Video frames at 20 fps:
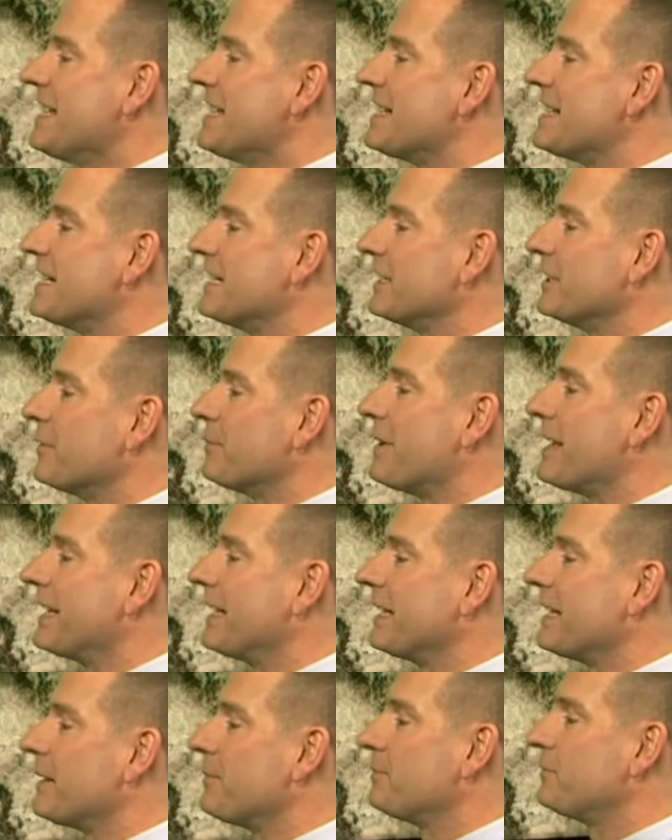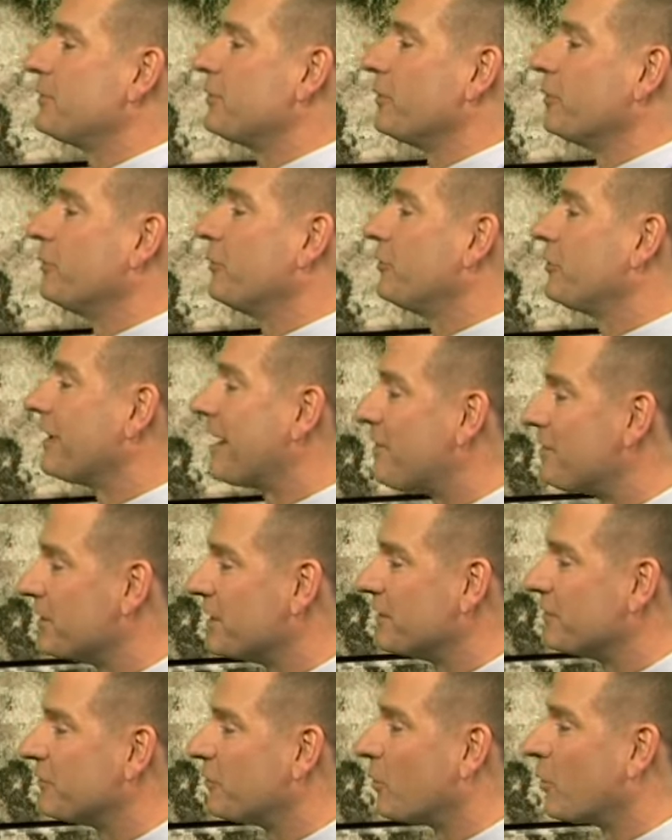Uh, you'll make it up to
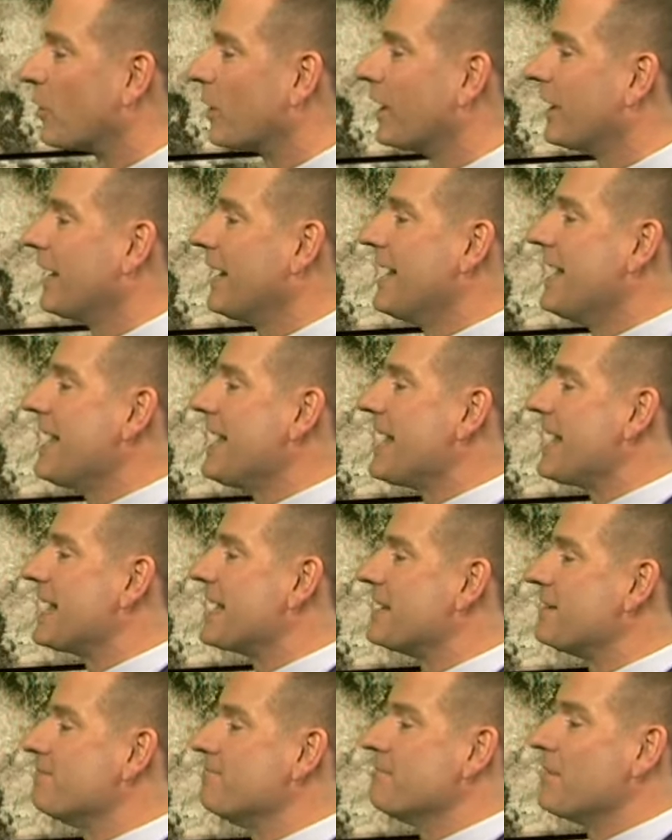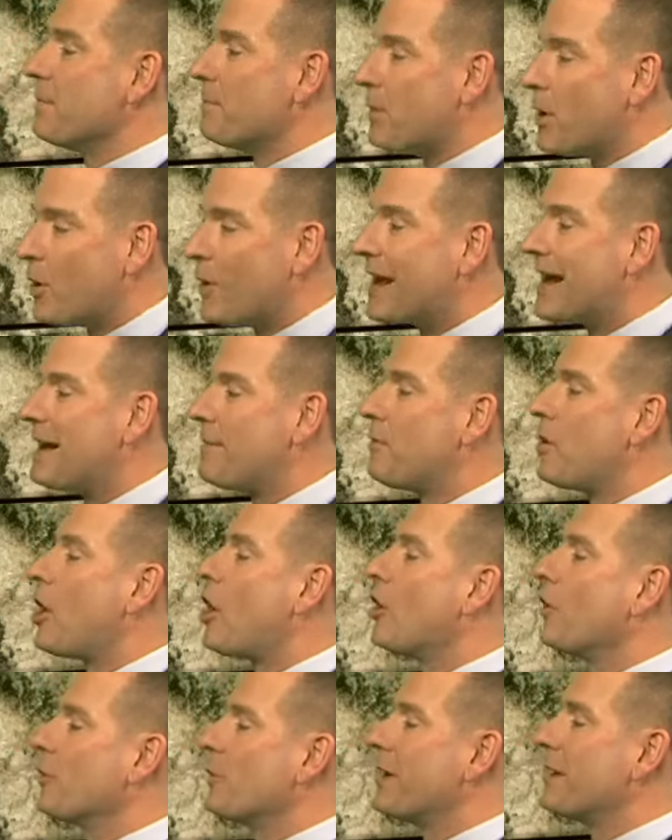74 in Moab
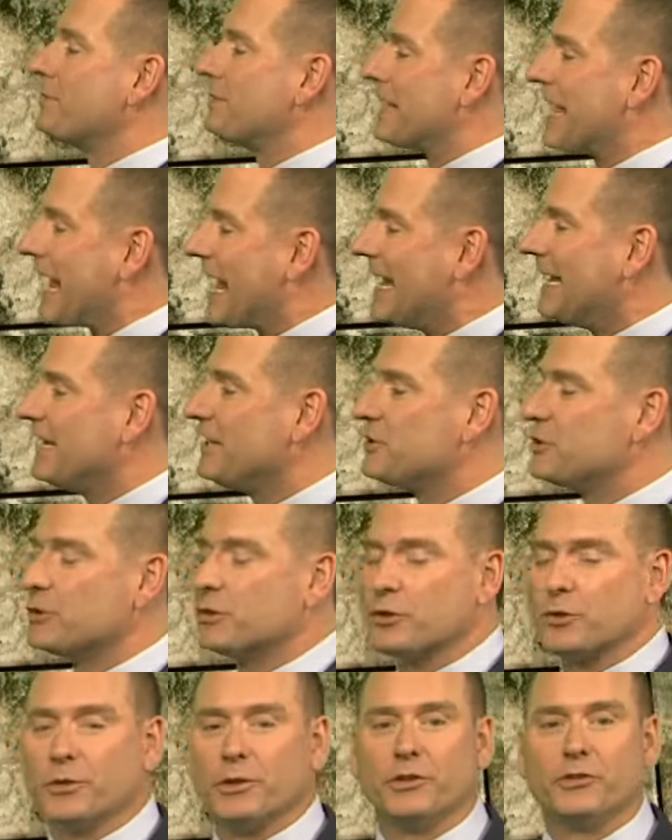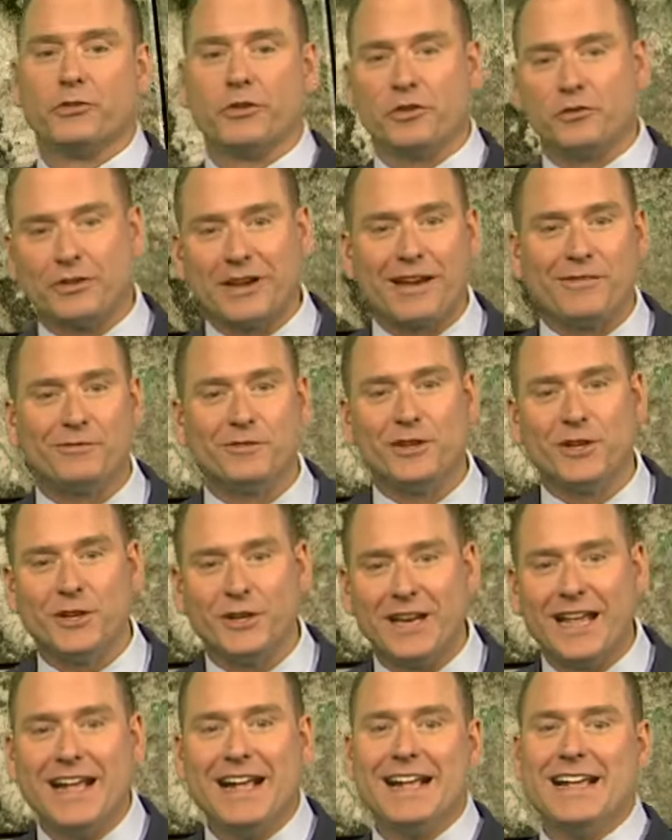all the way up to 82 degrees this
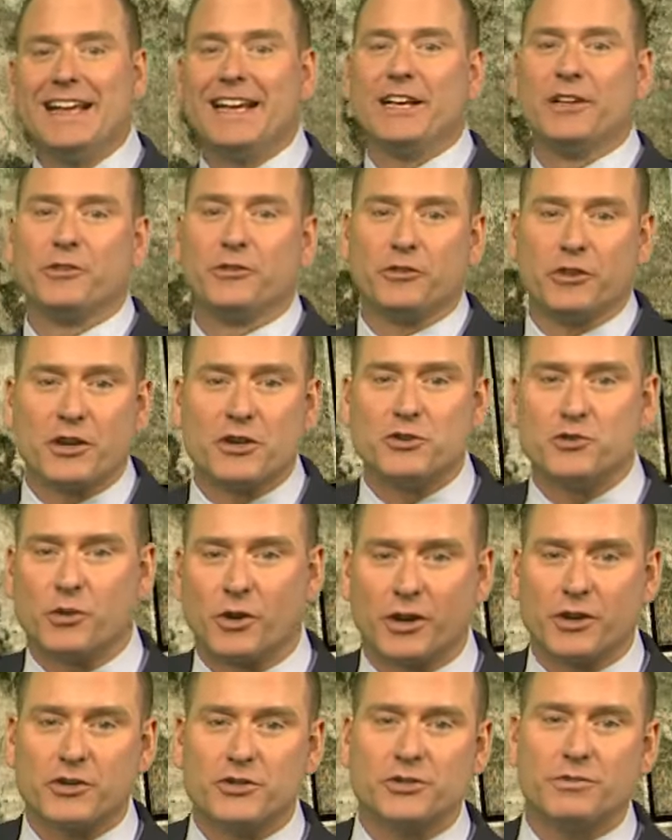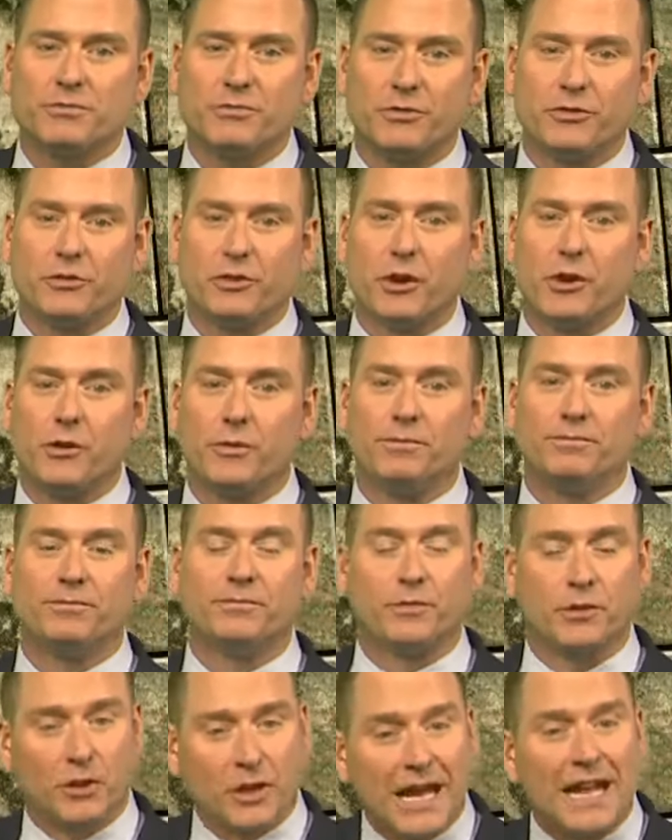afternoon in St. George. So
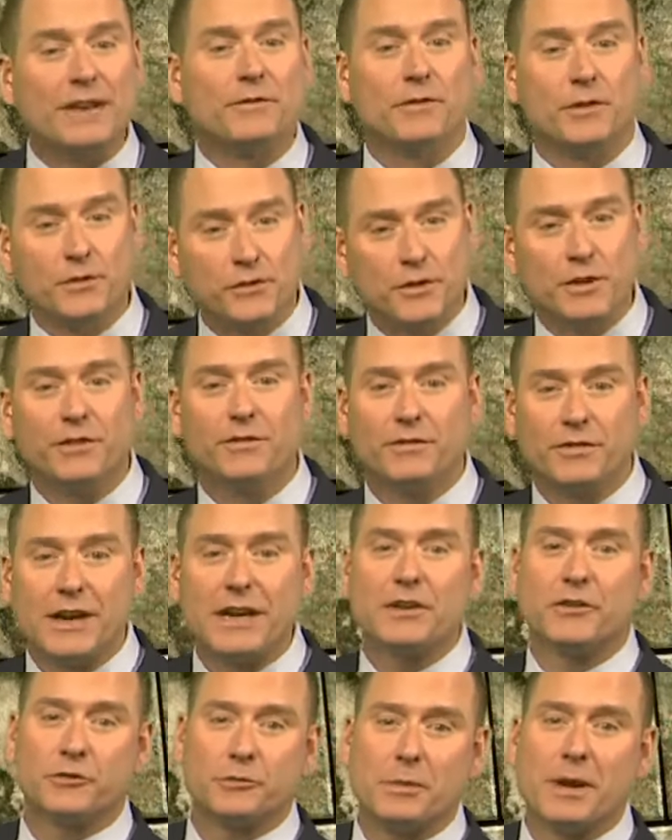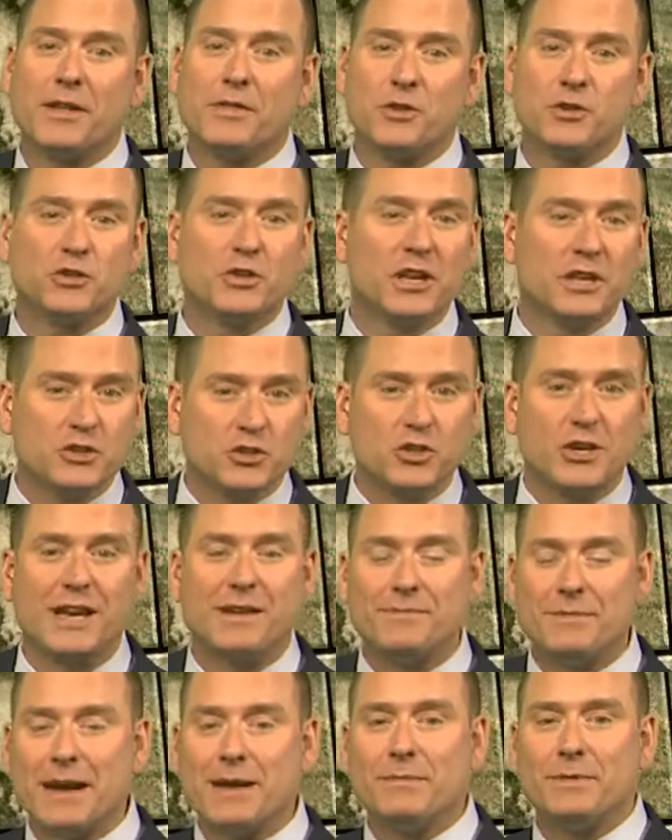for a lot of you, if you can find a spot in the
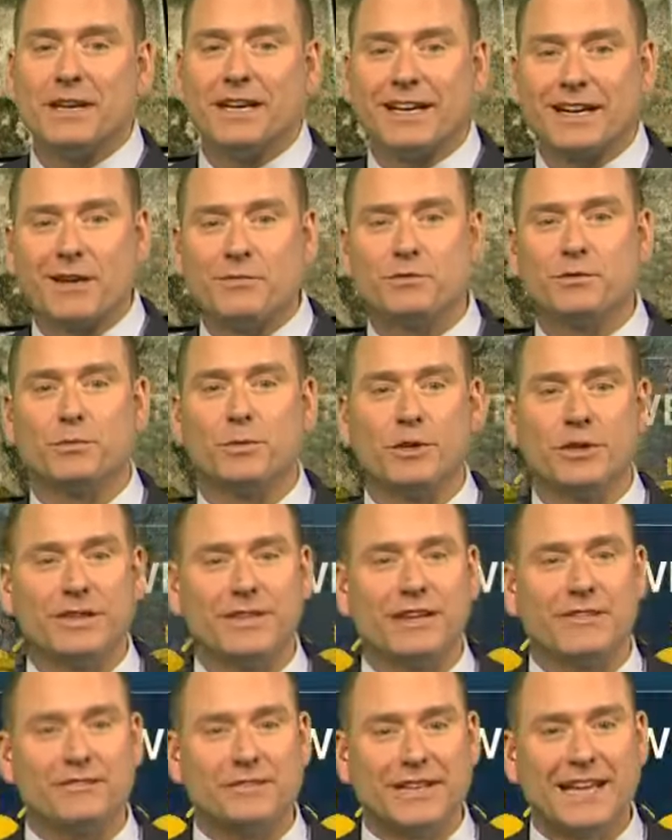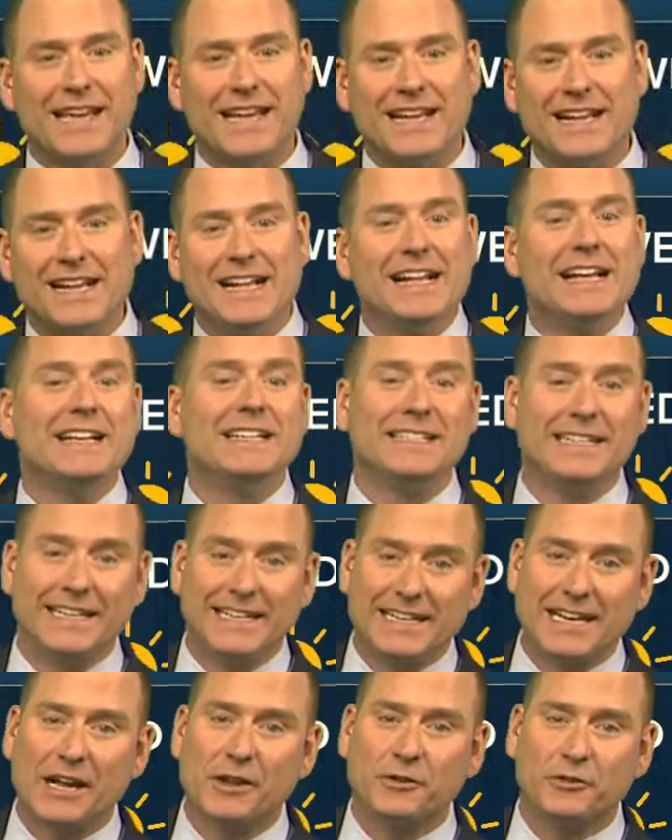sunshine, might be a comfortable enough day to
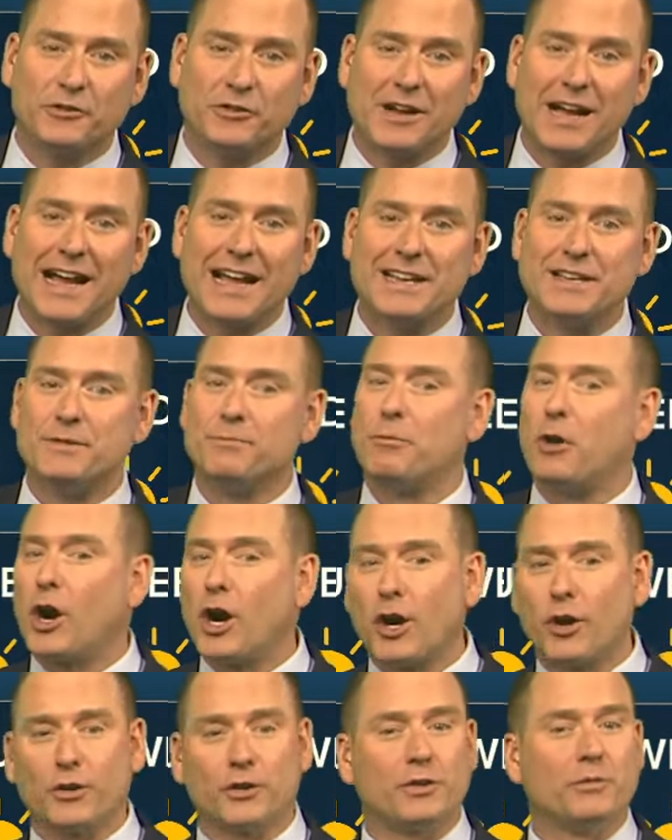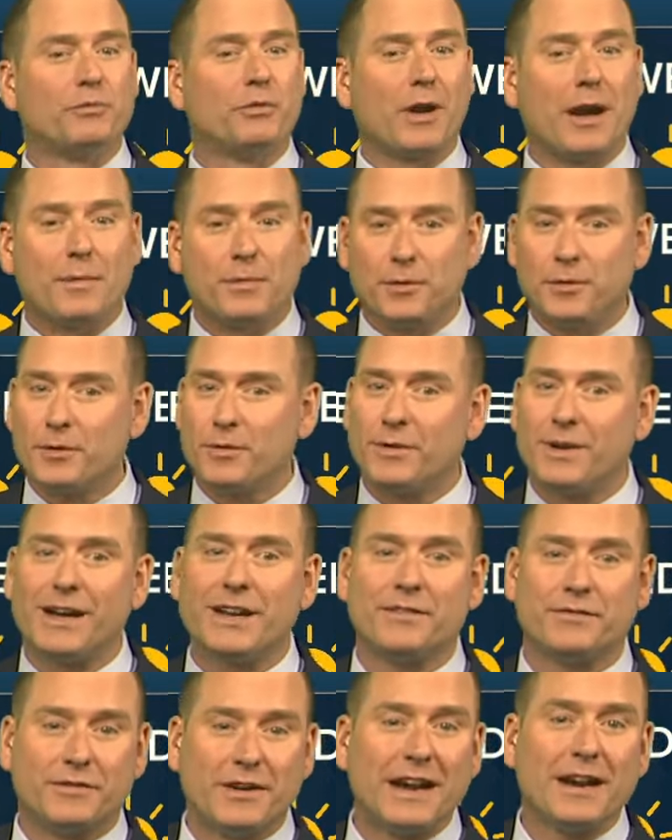eat outside. Tomorrow, you probably
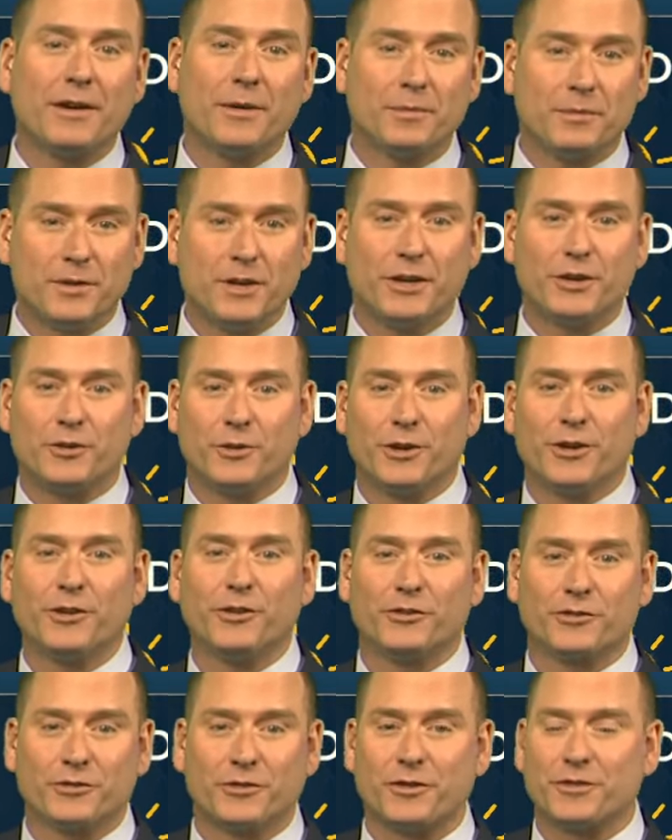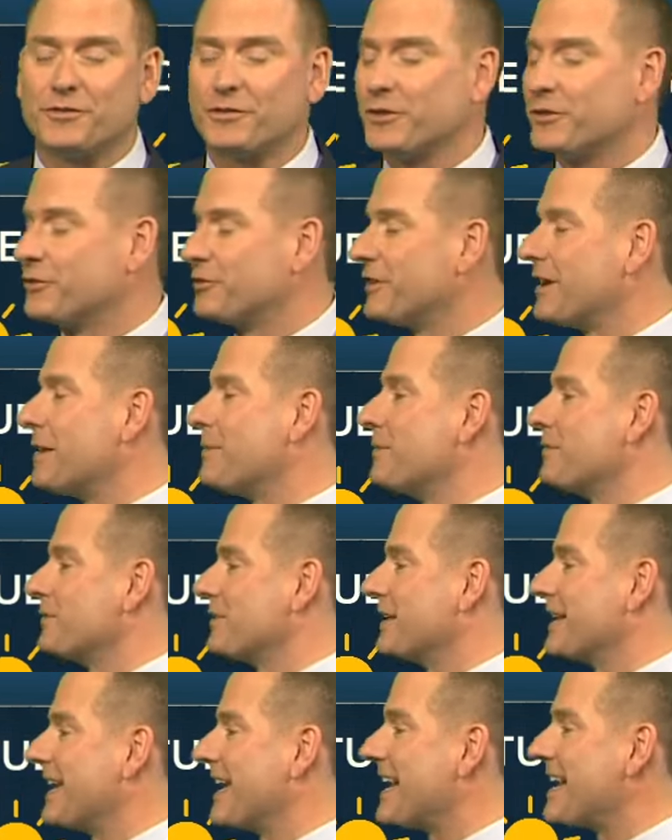want to fire up the grills for the first time if
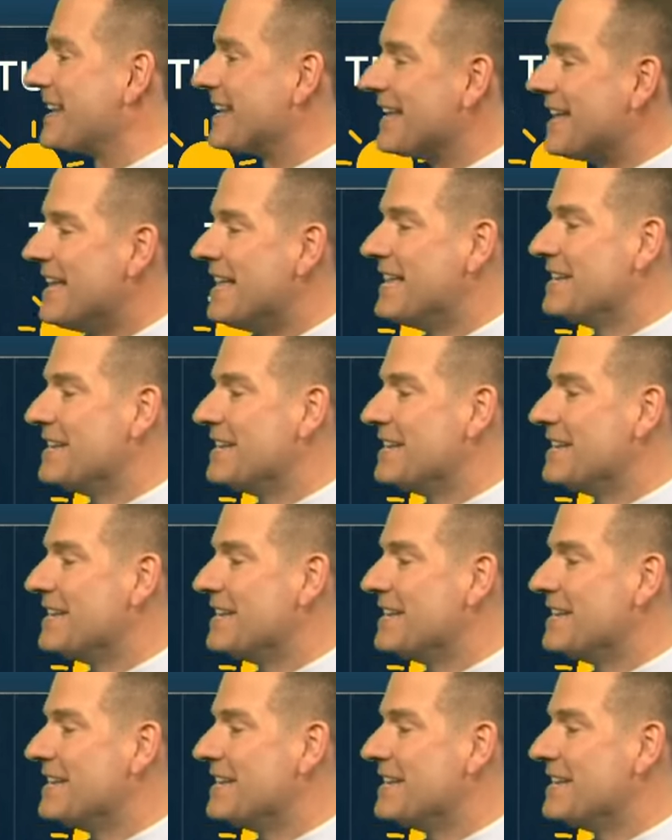you can.